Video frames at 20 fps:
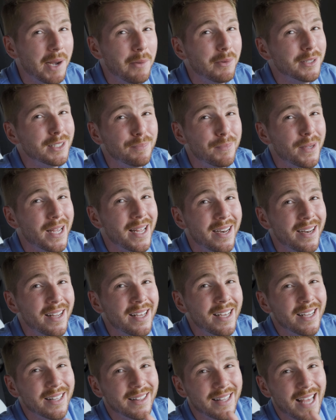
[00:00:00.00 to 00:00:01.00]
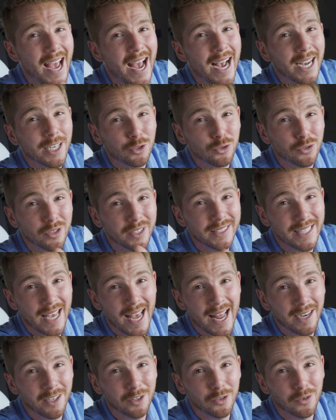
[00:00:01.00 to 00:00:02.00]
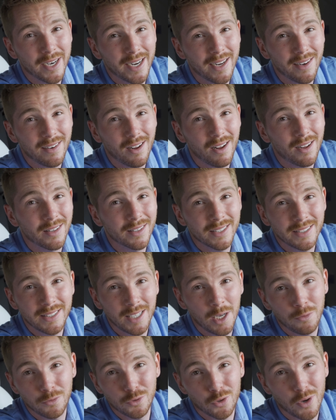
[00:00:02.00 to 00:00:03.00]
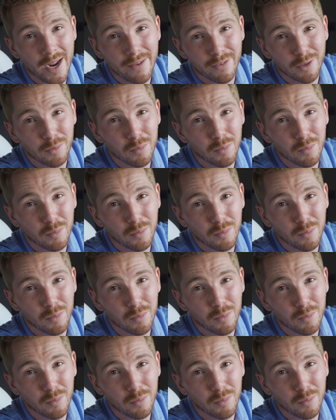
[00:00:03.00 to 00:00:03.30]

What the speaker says: I would spend the extra 10 grand on the self-driving